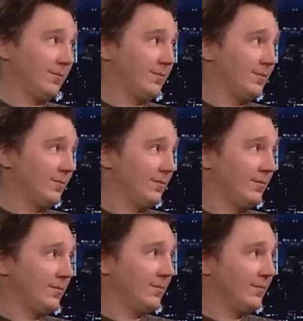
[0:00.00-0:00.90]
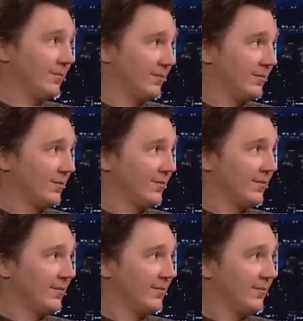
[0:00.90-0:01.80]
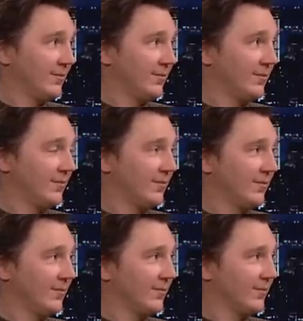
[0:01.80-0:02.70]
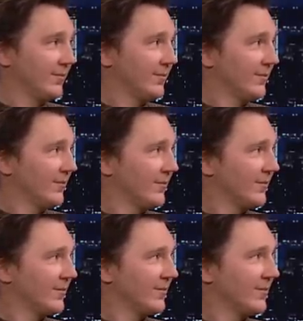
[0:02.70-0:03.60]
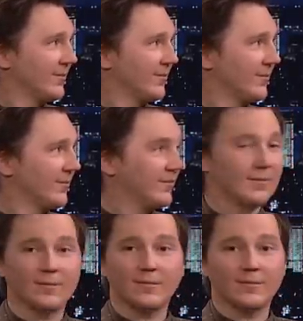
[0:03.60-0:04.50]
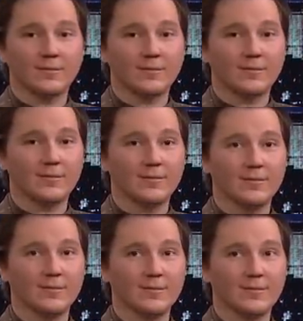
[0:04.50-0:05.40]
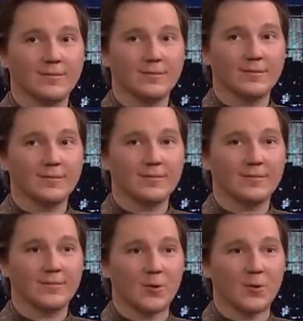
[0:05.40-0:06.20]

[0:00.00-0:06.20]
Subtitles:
No words are spoken by the person on screen.